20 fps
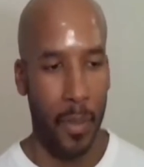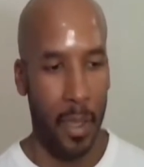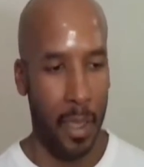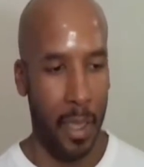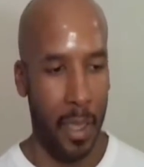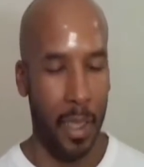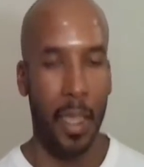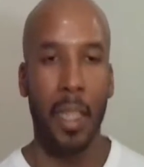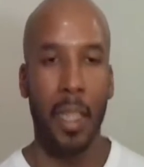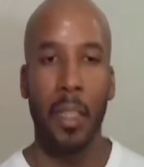
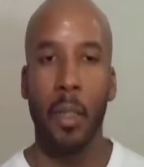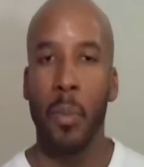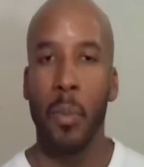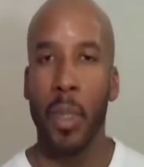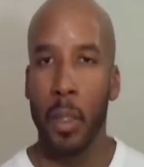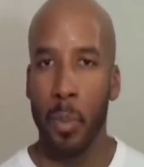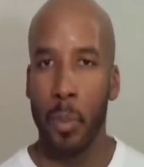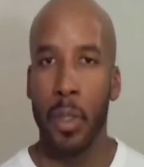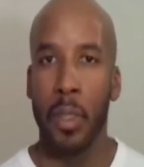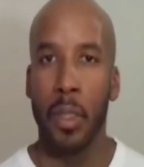to get him
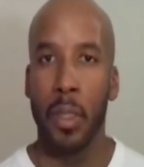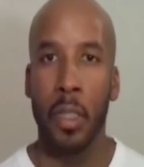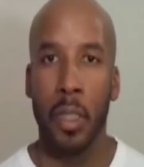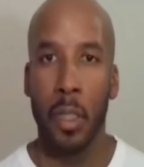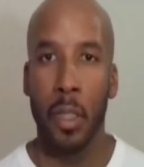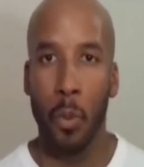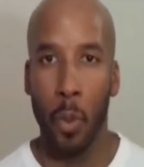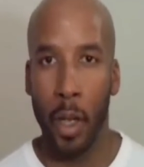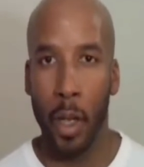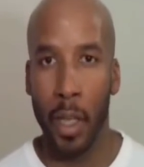in a
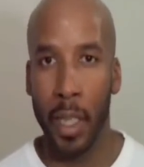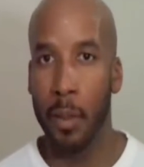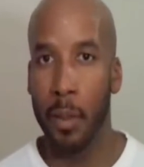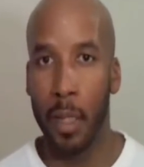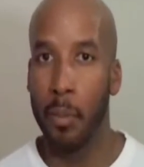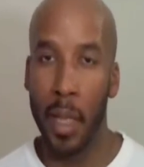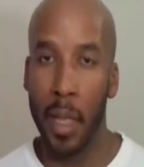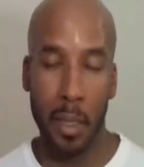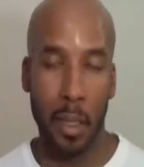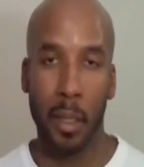position where
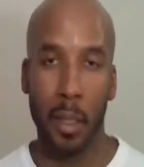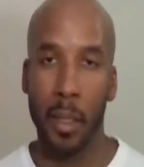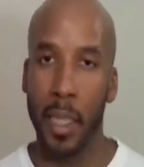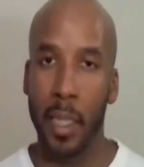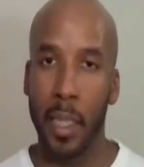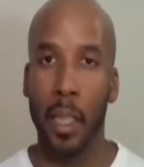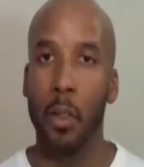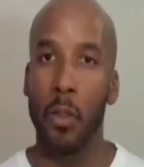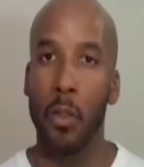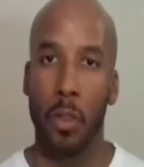he basically
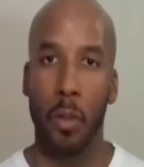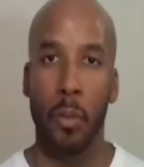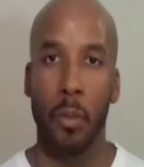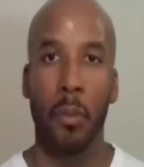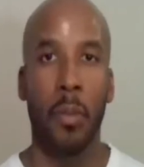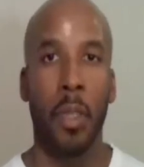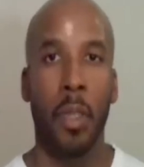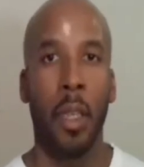kills him.